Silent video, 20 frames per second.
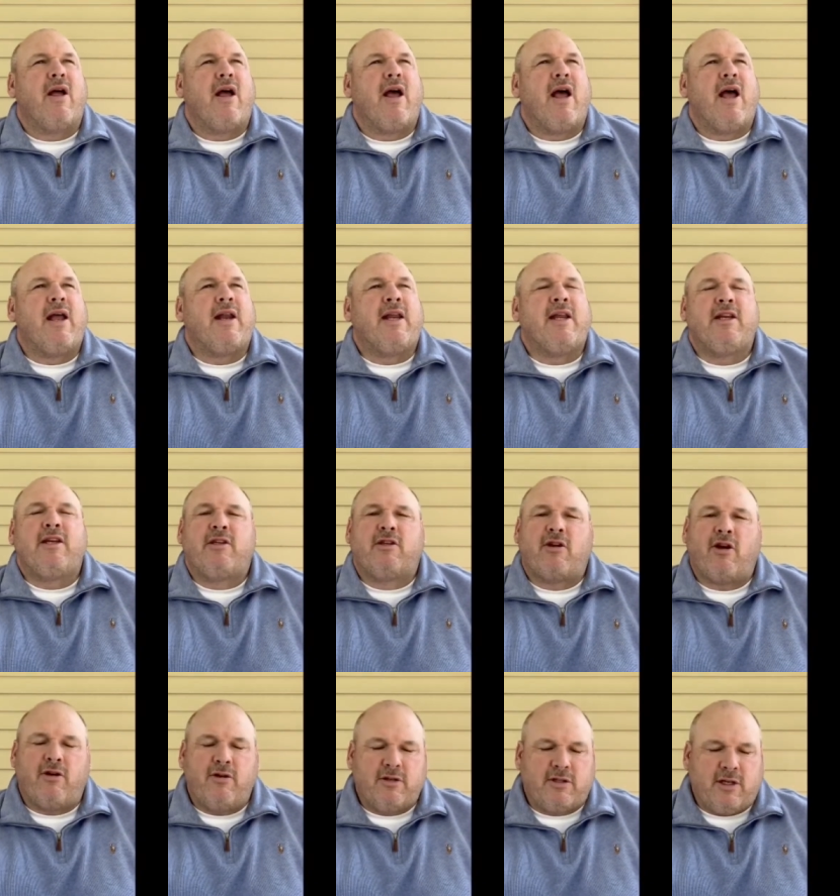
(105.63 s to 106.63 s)
and he
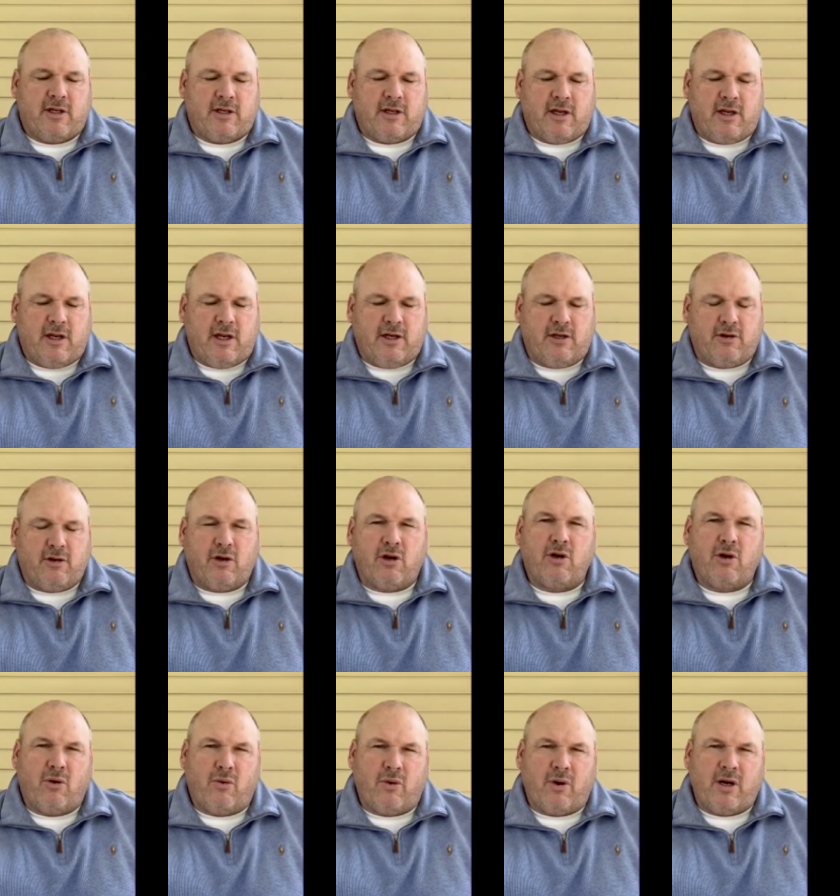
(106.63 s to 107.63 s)
turns it into
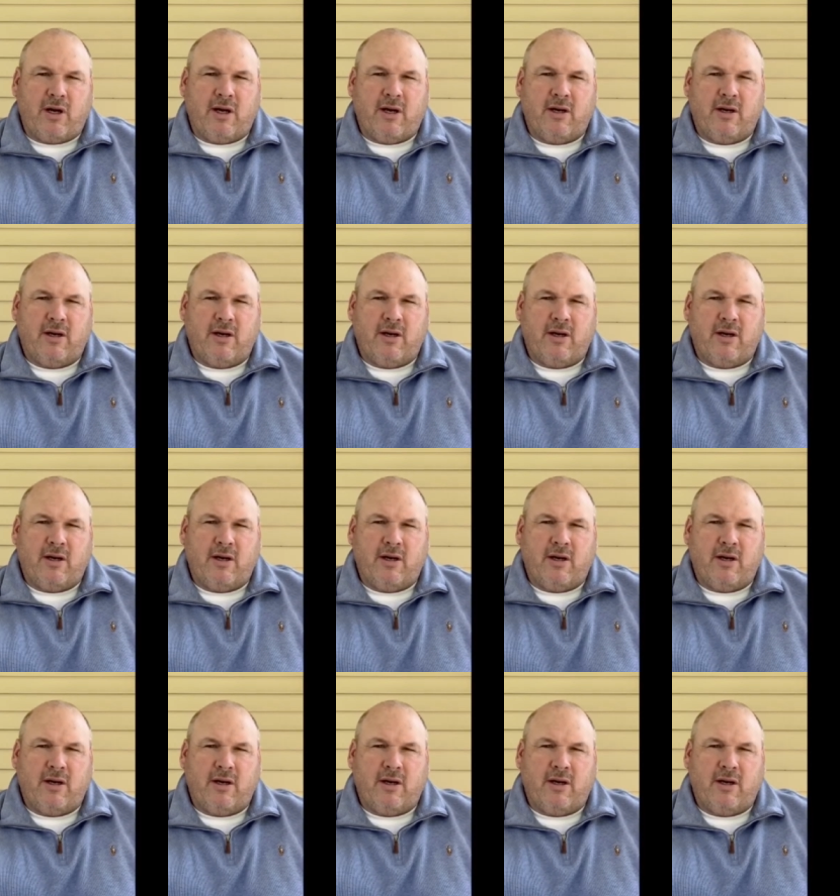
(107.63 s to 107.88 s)
glory.